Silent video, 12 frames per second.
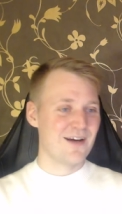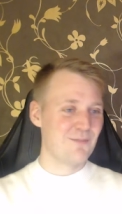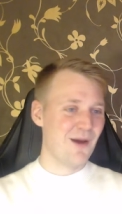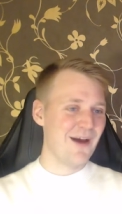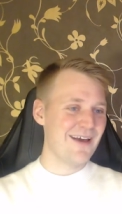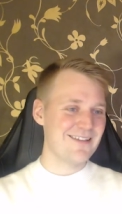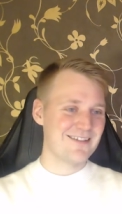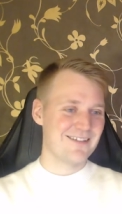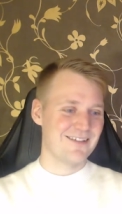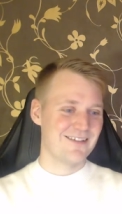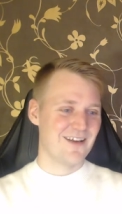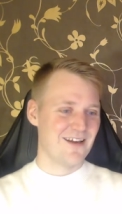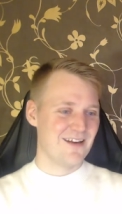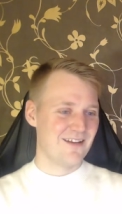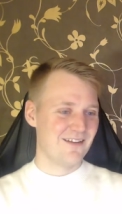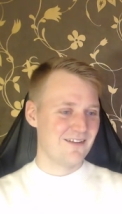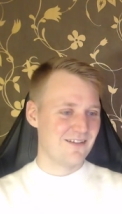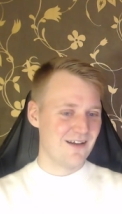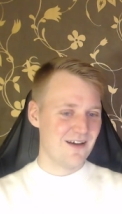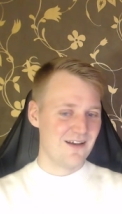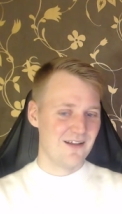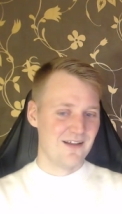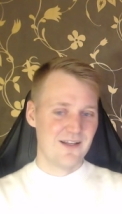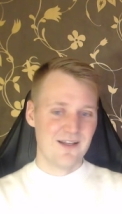mind, and
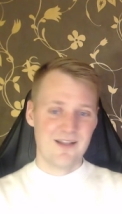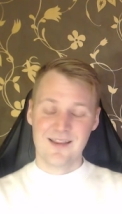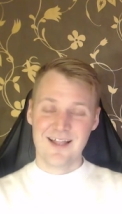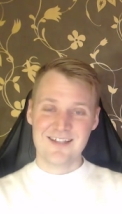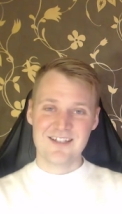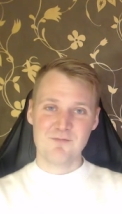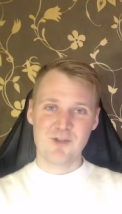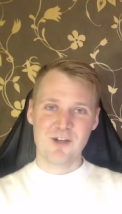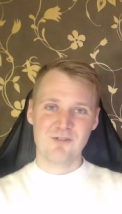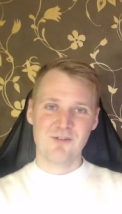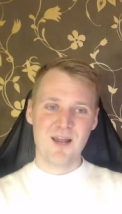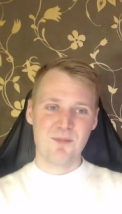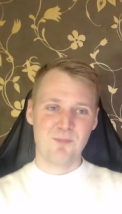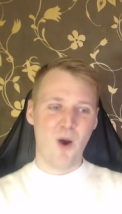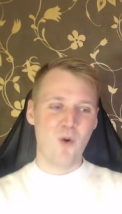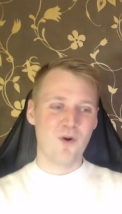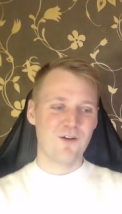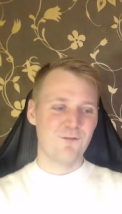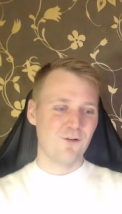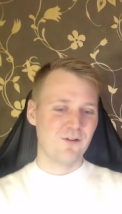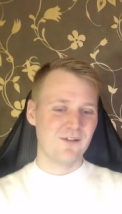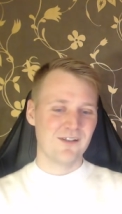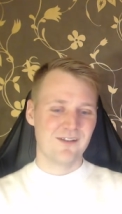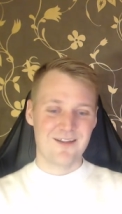that's something really
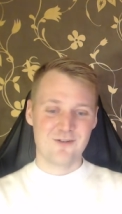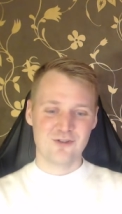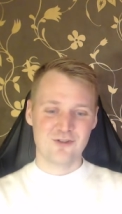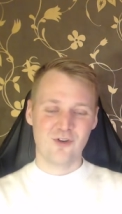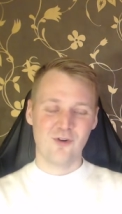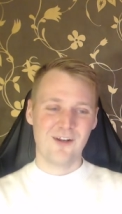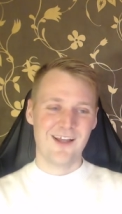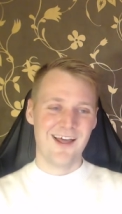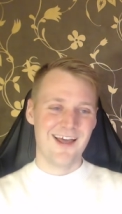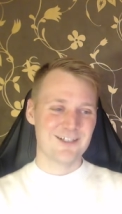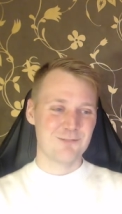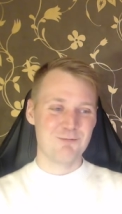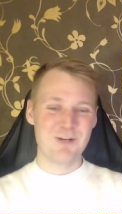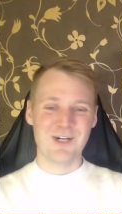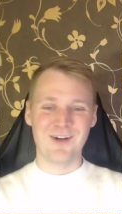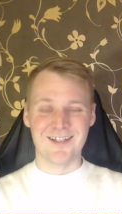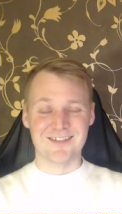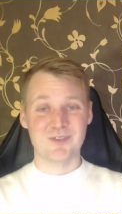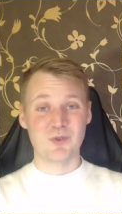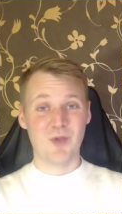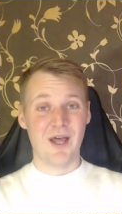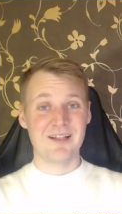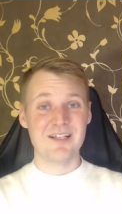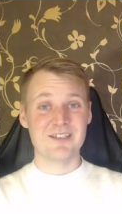powerful that you should experience
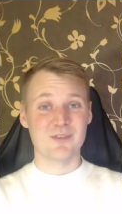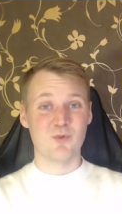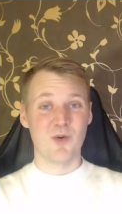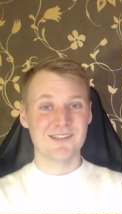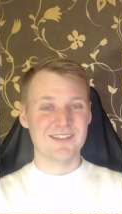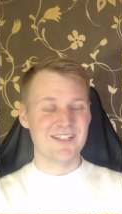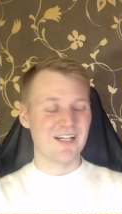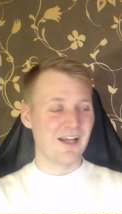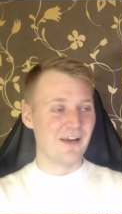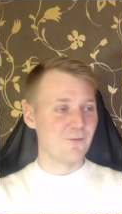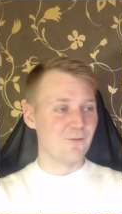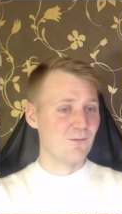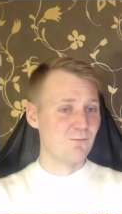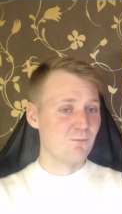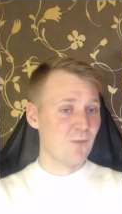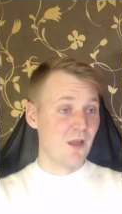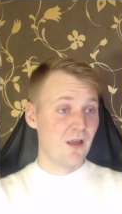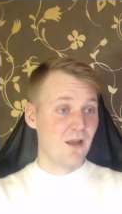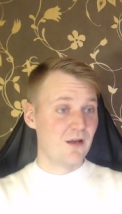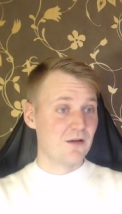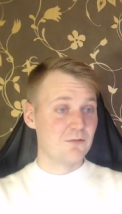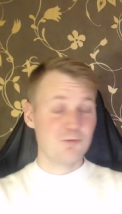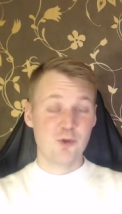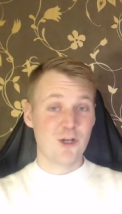at least once in life.
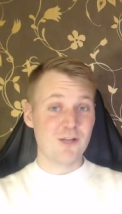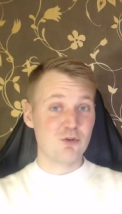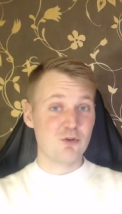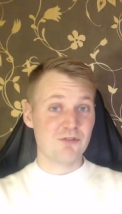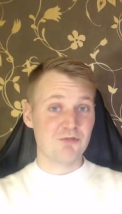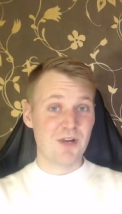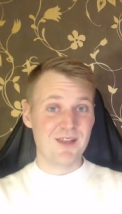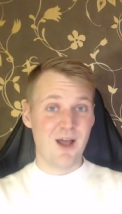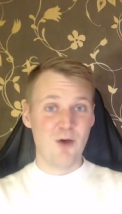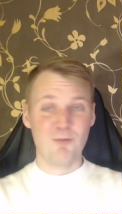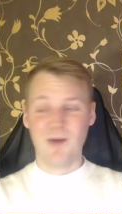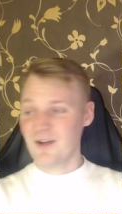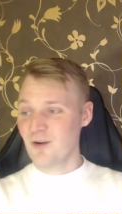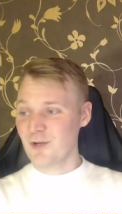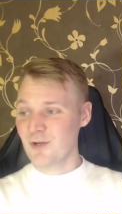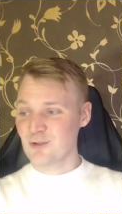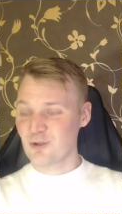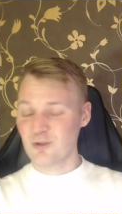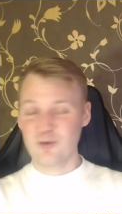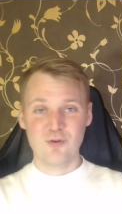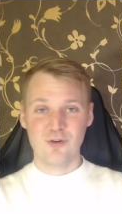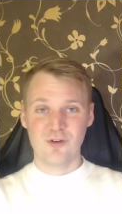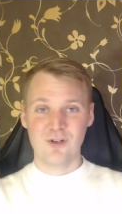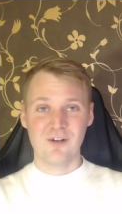You can do it right now by going to
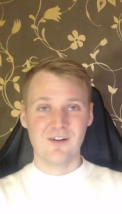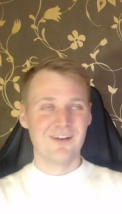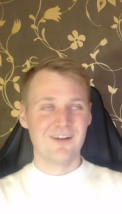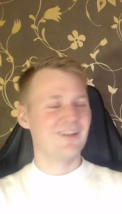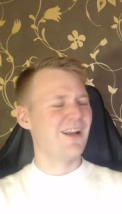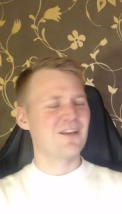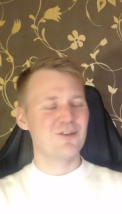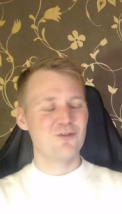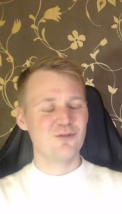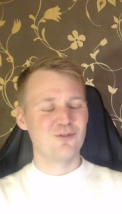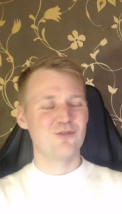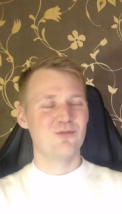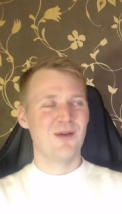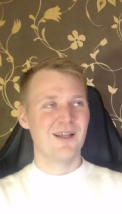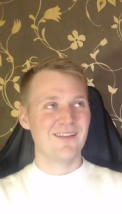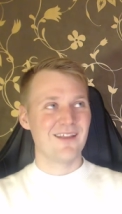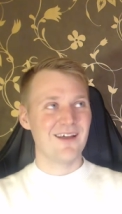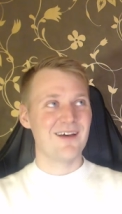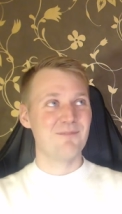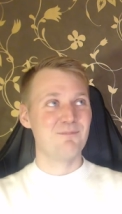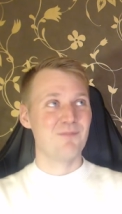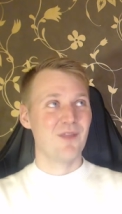Google, like YouTube, and